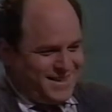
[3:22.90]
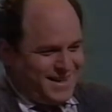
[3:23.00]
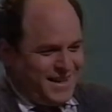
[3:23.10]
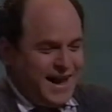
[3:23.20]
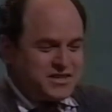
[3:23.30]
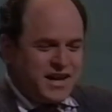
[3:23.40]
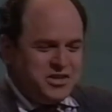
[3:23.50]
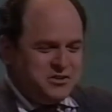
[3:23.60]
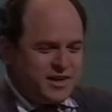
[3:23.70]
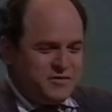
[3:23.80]
He asked, can
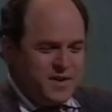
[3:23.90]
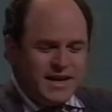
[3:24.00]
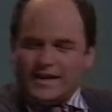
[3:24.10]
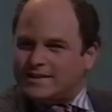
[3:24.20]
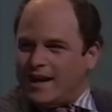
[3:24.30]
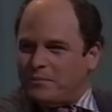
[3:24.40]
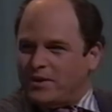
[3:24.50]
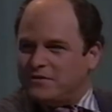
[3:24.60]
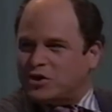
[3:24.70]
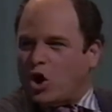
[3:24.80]
you give me an
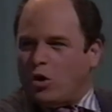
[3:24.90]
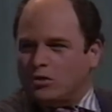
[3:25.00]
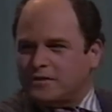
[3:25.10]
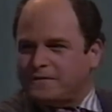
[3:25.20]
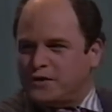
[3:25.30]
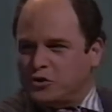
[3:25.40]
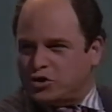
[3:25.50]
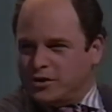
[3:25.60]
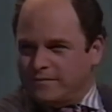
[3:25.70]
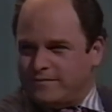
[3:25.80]
example of cold fusion?